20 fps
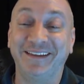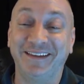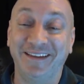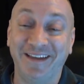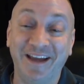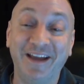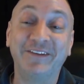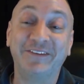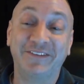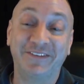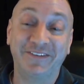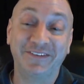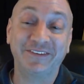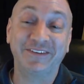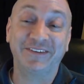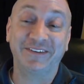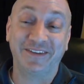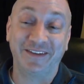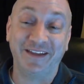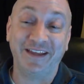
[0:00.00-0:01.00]

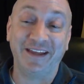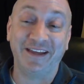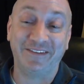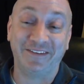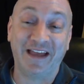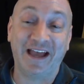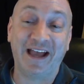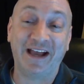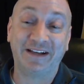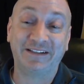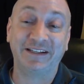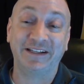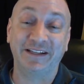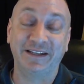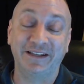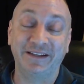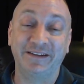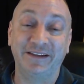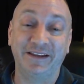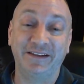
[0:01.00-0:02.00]
Yes,
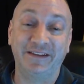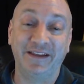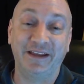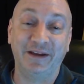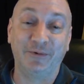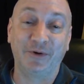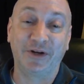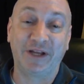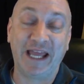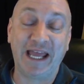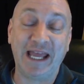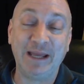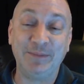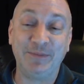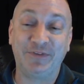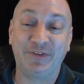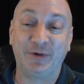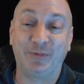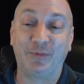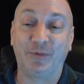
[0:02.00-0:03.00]
exactly. They were
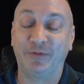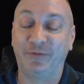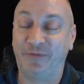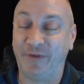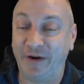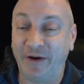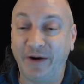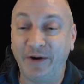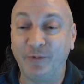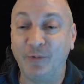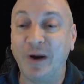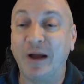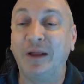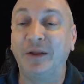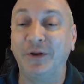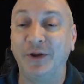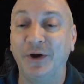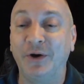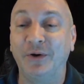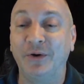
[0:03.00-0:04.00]
games that were very
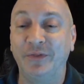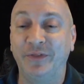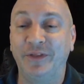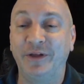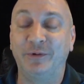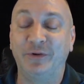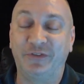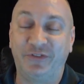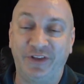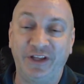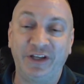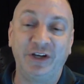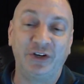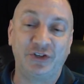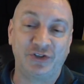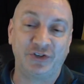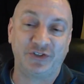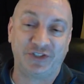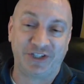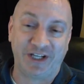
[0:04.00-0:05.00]
well known. They were
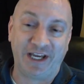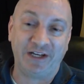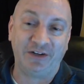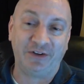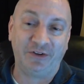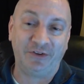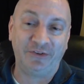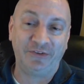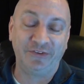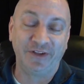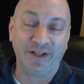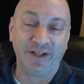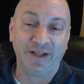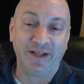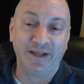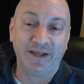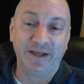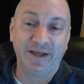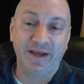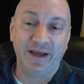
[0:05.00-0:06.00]
signature titles,
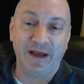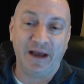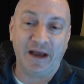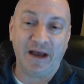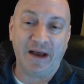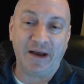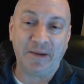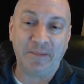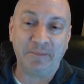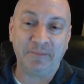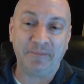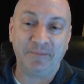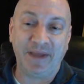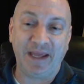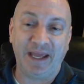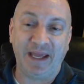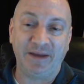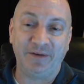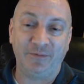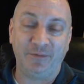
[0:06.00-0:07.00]

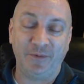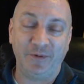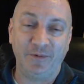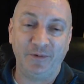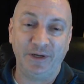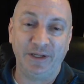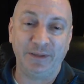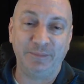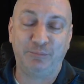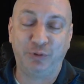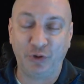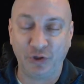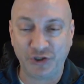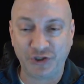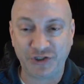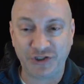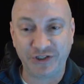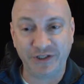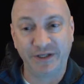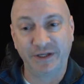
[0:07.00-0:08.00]
and we really
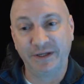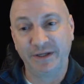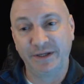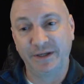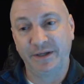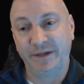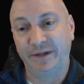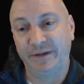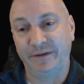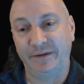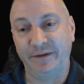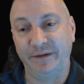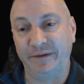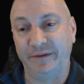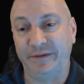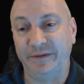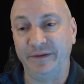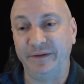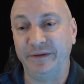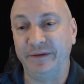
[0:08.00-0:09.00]
pushed
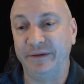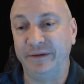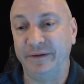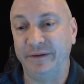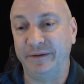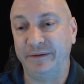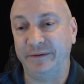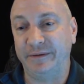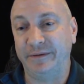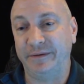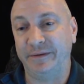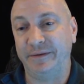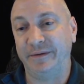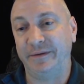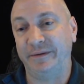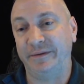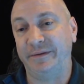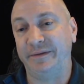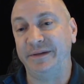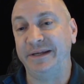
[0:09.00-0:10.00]
the
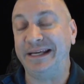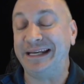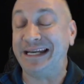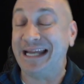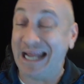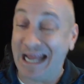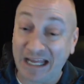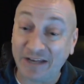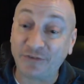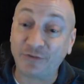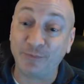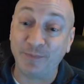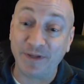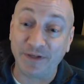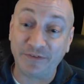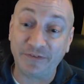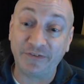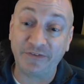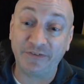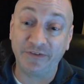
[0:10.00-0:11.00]

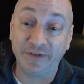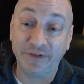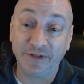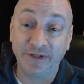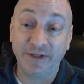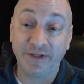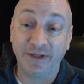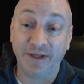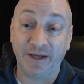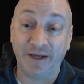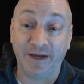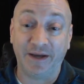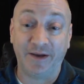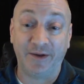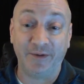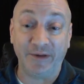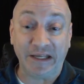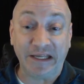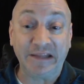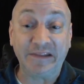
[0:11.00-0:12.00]
enhancements
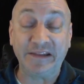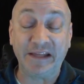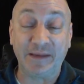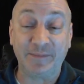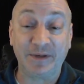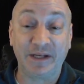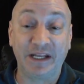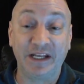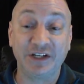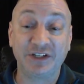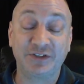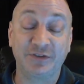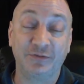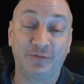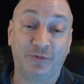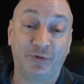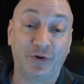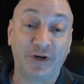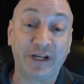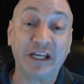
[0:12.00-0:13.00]
in the emulation
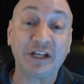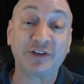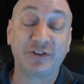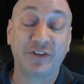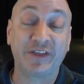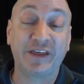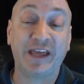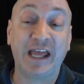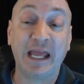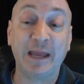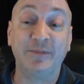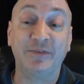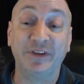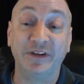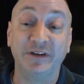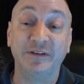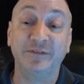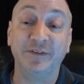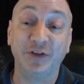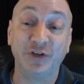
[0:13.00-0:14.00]
for each of the games
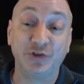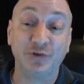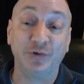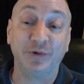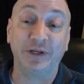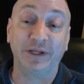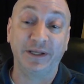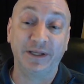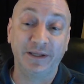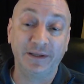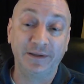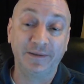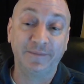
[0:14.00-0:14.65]
individually.